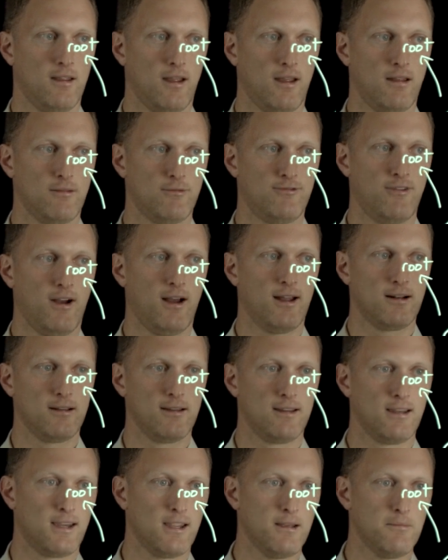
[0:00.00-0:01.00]
and
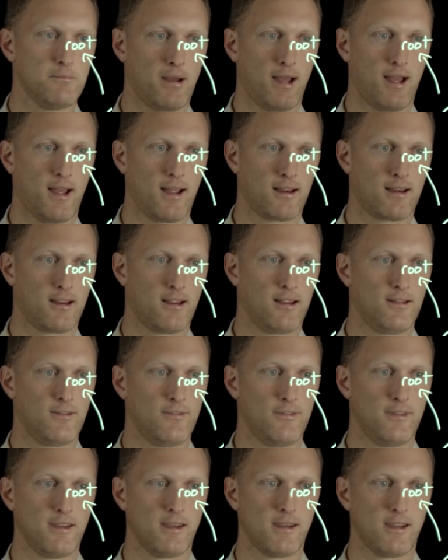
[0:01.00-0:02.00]
finally get back
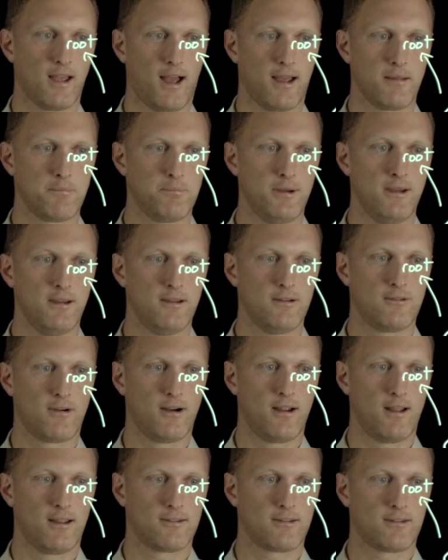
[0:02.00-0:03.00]
the IP
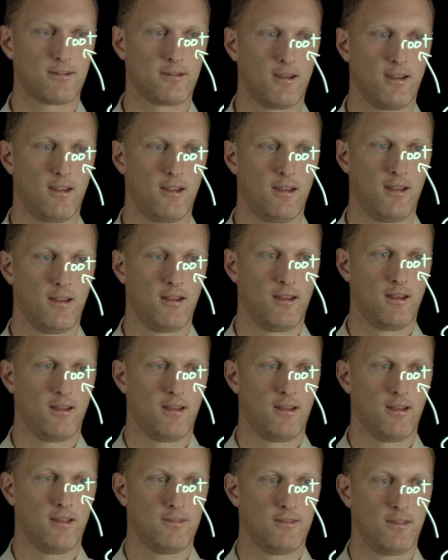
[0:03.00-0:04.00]
address
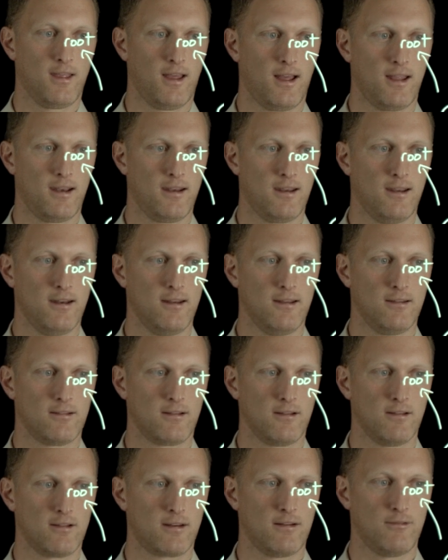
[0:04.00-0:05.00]
that it
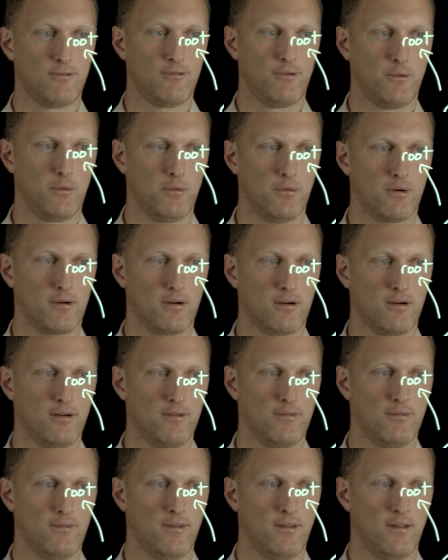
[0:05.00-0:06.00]
is looking for
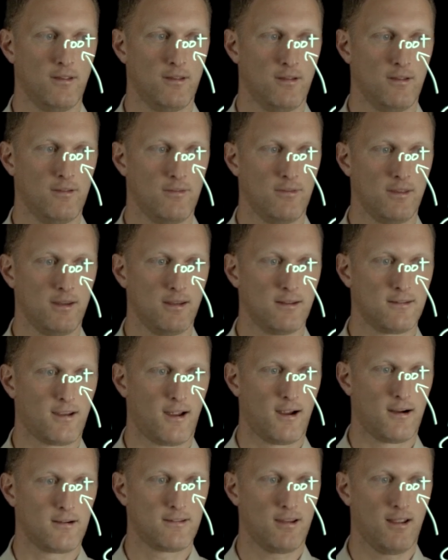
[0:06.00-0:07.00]
the
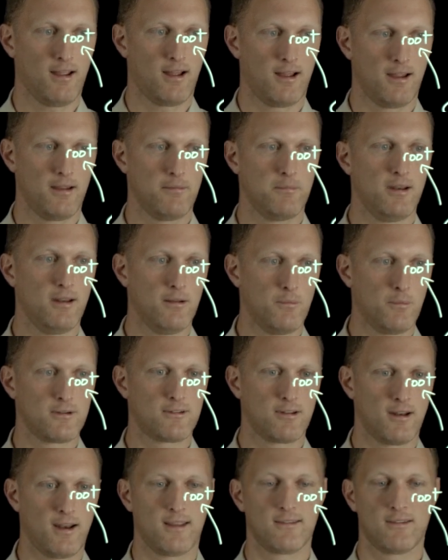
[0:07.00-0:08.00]
entire time. And then
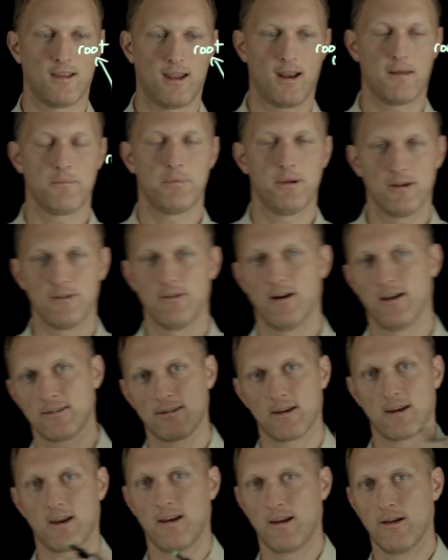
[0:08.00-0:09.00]
once it has that IP
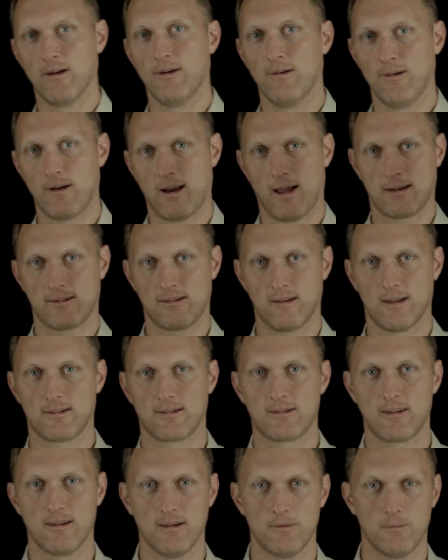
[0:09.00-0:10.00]
address, it can go and
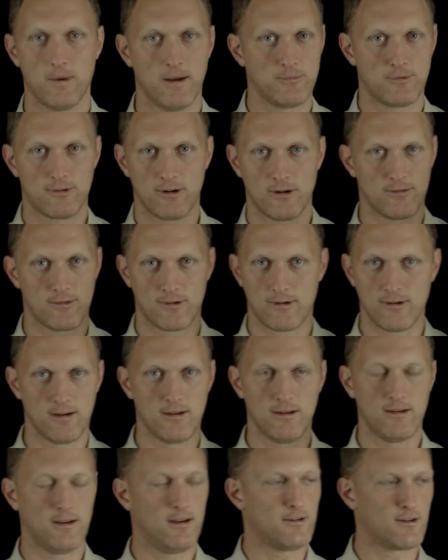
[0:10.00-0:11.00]
access the web server
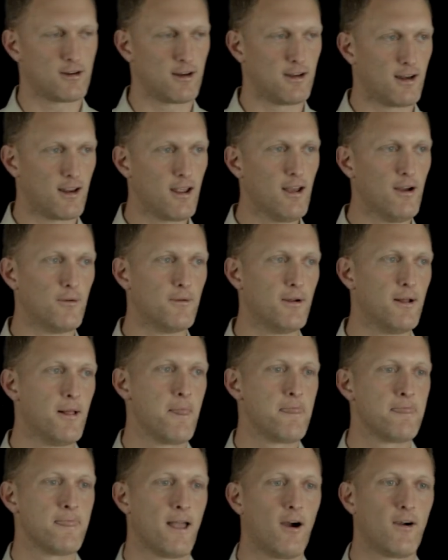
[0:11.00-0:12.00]
and, and you're good to go.
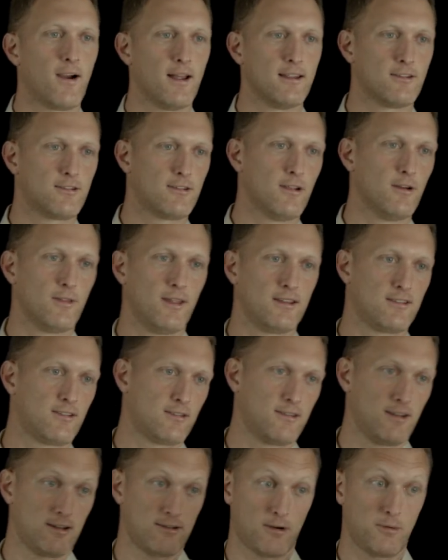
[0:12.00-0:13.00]
All right, so
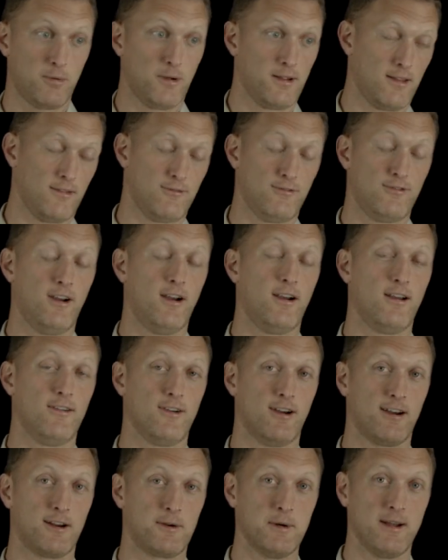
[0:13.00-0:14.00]
that's, that's quick, very,
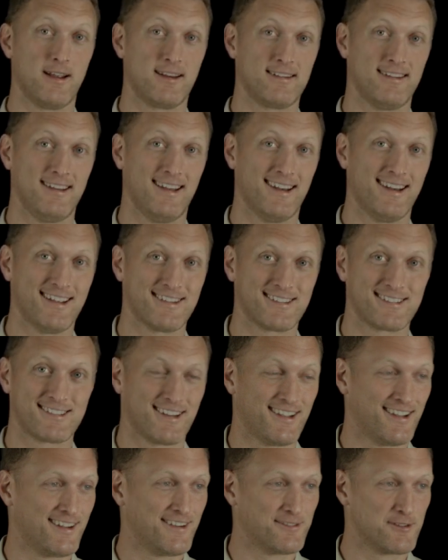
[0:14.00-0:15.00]
very quick
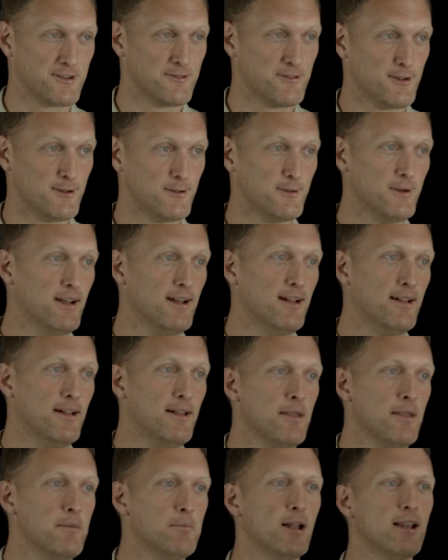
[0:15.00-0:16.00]
DNS uh, review.
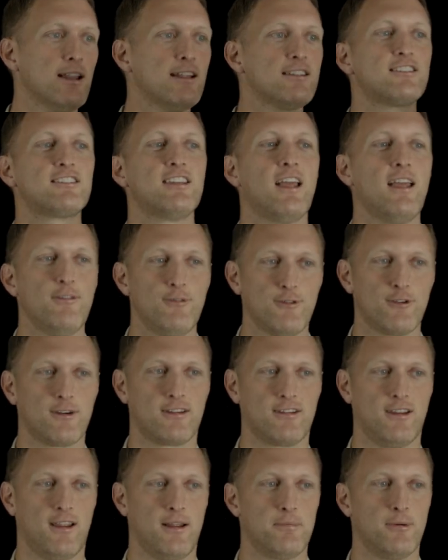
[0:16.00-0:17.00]
But let's say, for
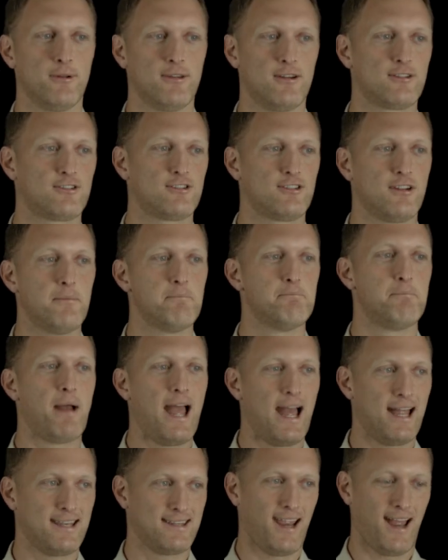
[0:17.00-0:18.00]
example, there's some
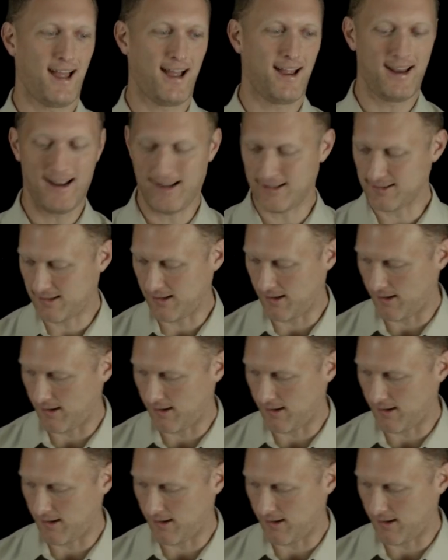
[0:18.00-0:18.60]
bad guy out